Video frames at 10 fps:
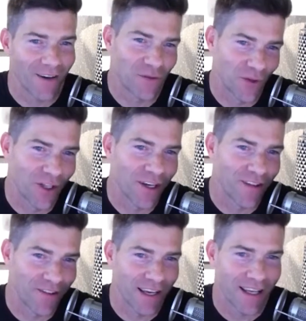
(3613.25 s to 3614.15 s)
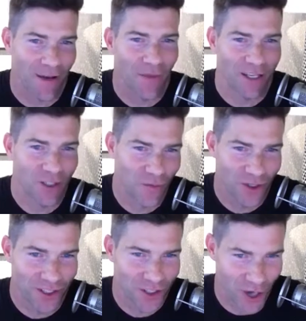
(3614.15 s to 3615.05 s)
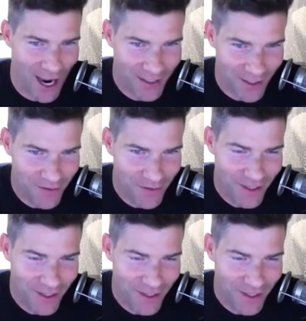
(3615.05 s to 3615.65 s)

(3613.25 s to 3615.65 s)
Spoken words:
is really the thing that makes you most attractive.